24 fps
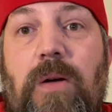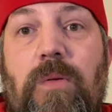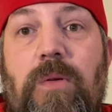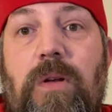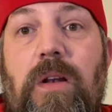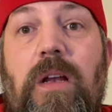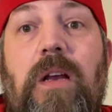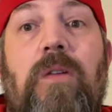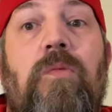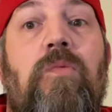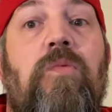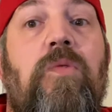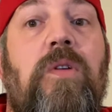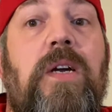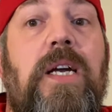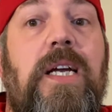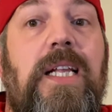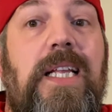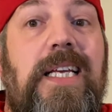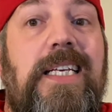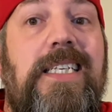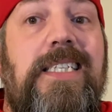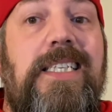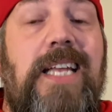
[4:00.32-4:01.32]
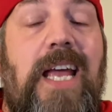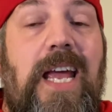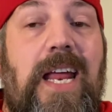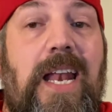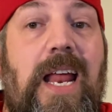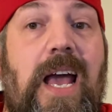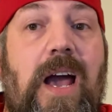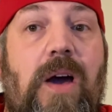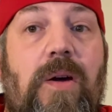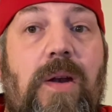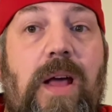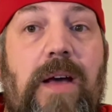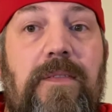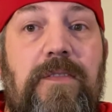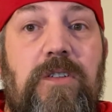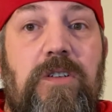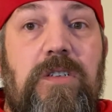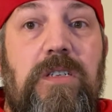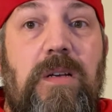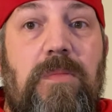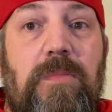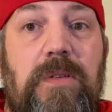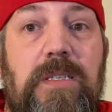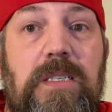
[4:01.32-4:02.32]
like really stand out after
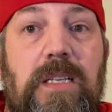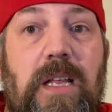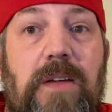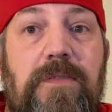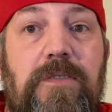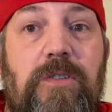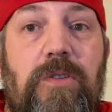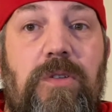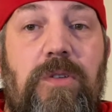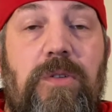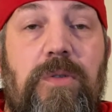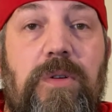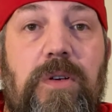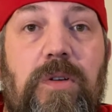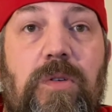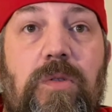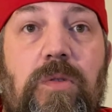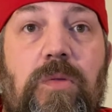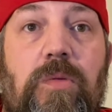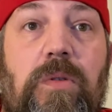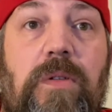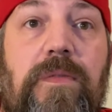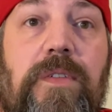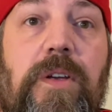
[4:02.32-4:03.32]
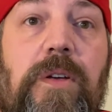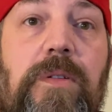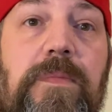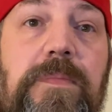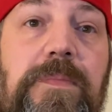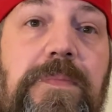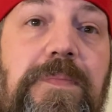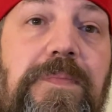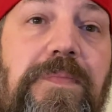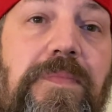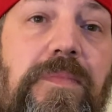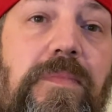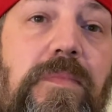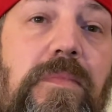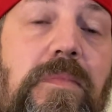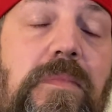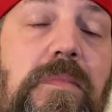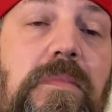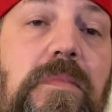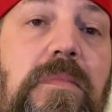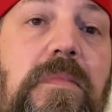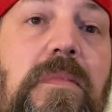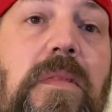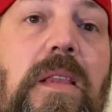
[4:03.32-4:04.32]
someone's left you a Google review.
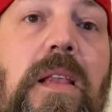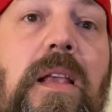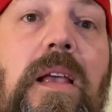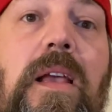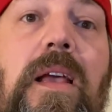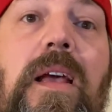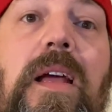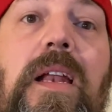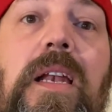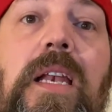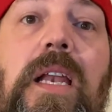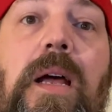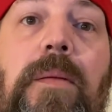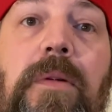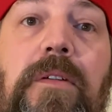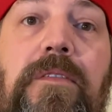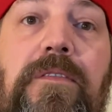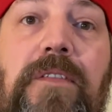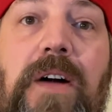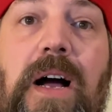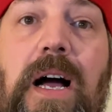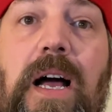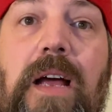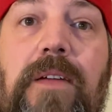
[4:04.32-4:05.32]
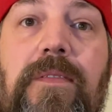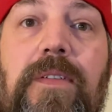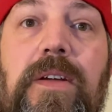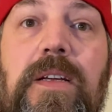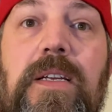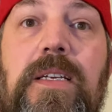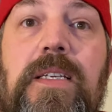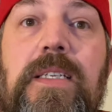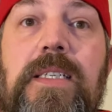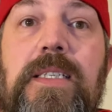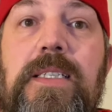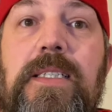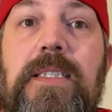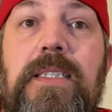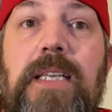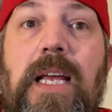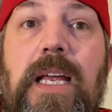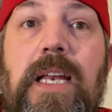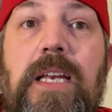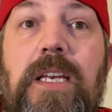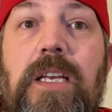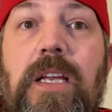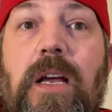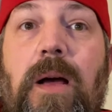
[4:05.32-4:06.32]
Number 5,
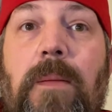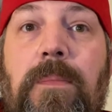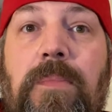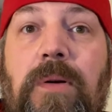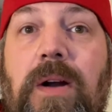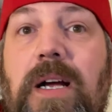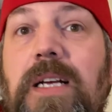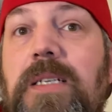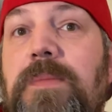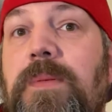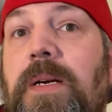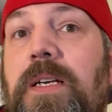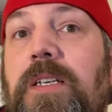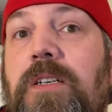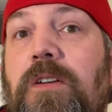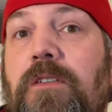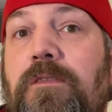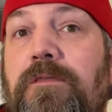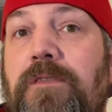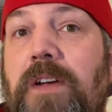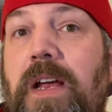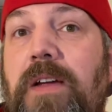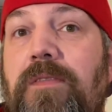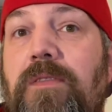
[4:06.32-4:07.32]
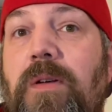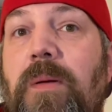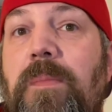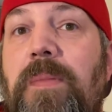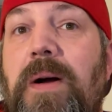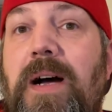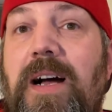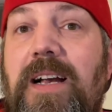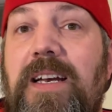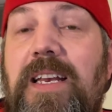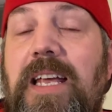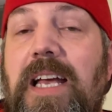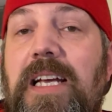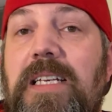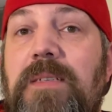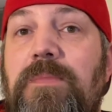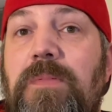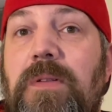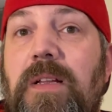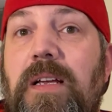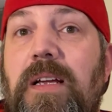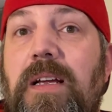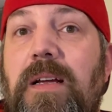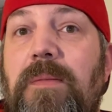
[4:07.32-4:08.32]
send a prospect your favorite podcast
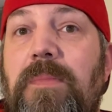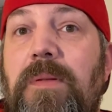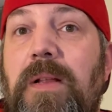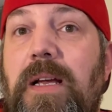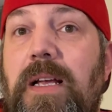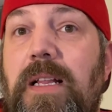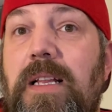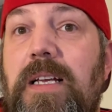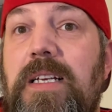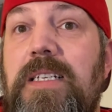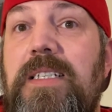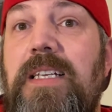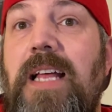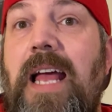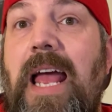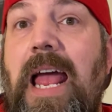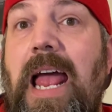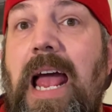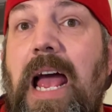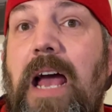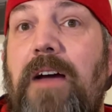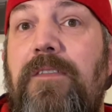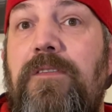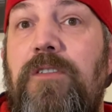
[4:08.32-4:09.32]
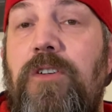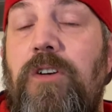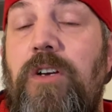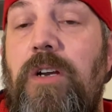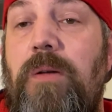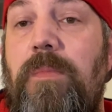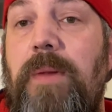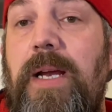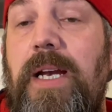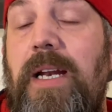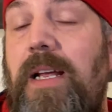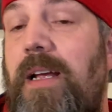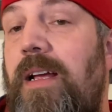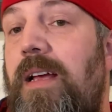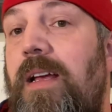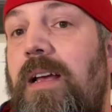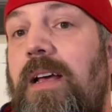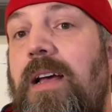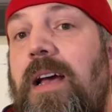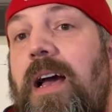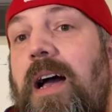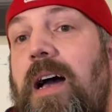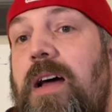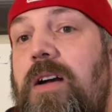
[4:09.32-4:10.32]
playlist after your meeting.
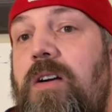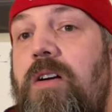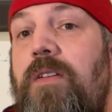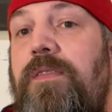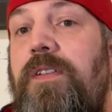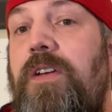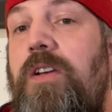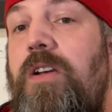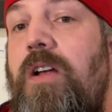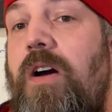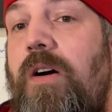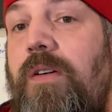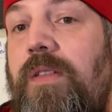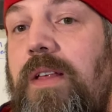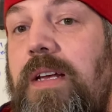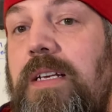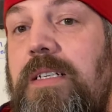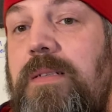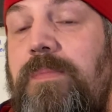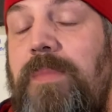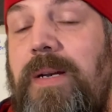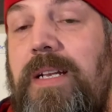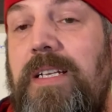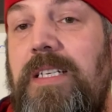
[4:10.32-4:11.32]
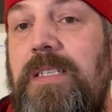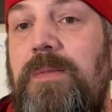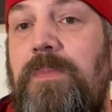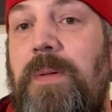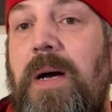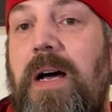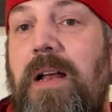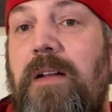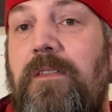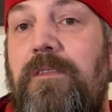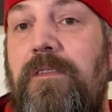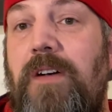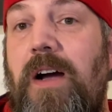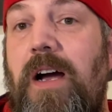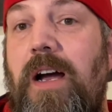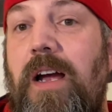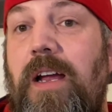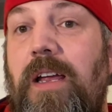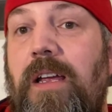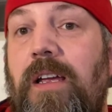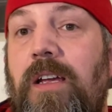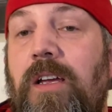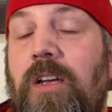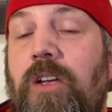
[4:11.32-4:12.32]
I don't know if you know this, but in
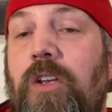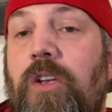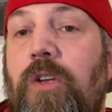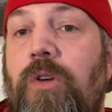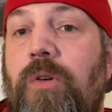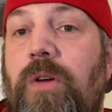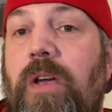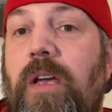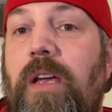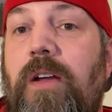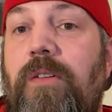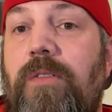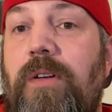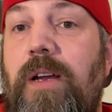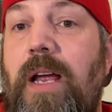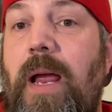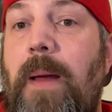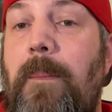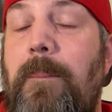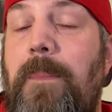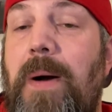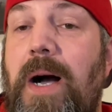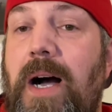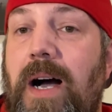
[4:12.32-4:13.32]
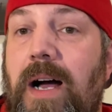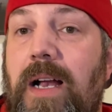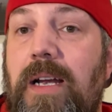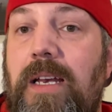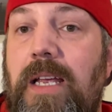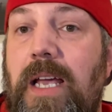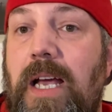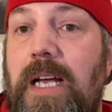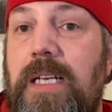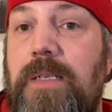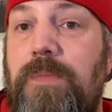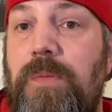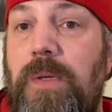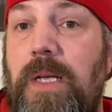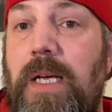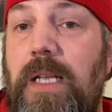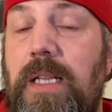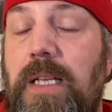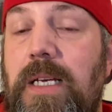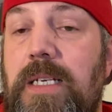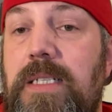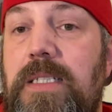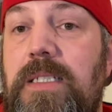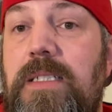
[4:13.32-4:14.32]
Spotify, you can create podcast
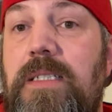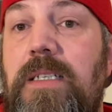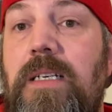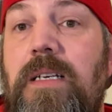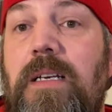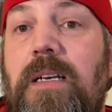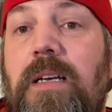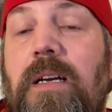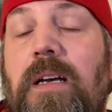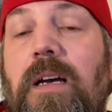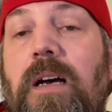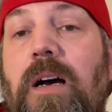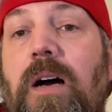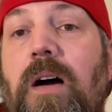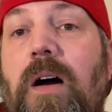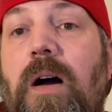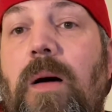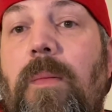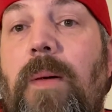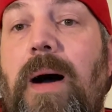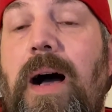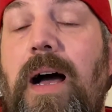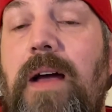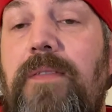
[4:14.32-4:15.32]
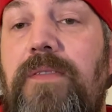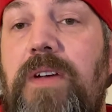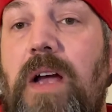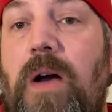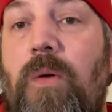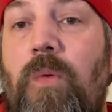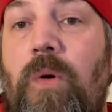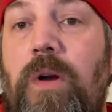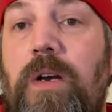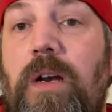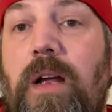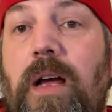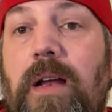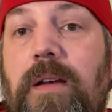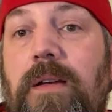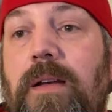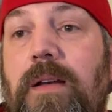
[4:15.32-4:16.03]
playlists. I've got one. I